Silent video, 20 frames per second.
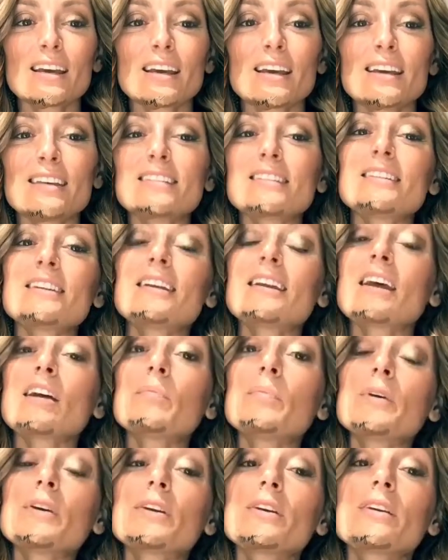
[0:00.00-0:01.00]
Isn't
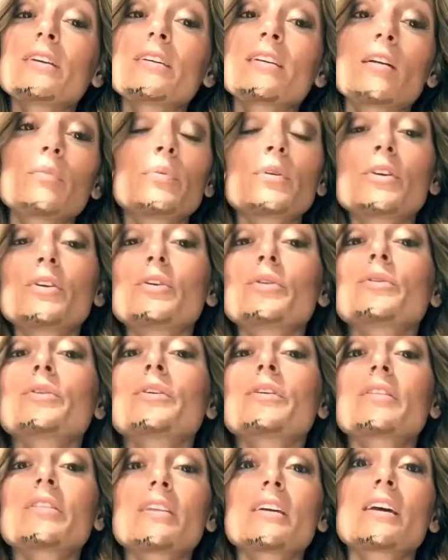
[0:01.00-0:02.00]
it a
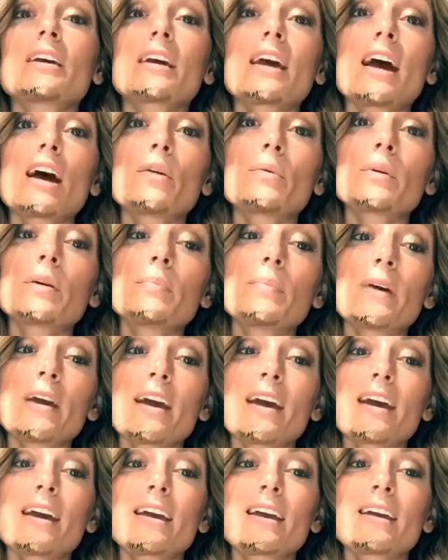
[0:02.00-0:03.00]
peculiar thing how we
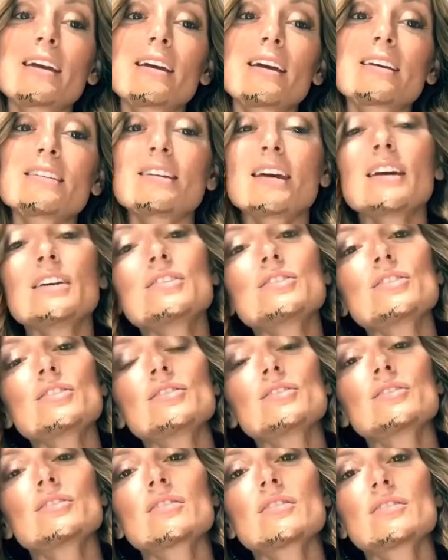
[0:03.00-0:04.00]
pay
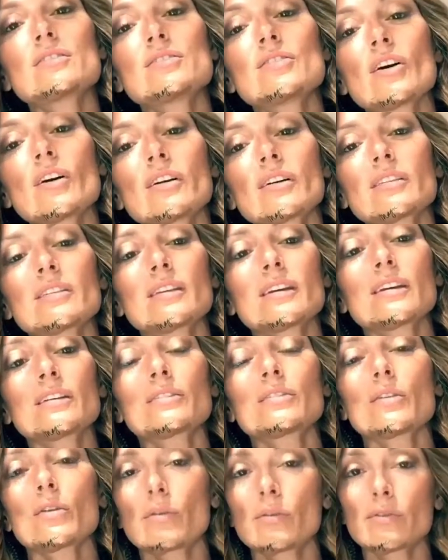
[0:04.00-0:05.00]
attention to the dark things
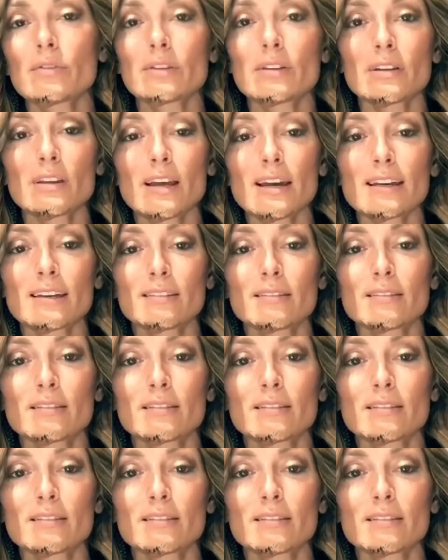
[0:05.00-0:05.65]
over the light?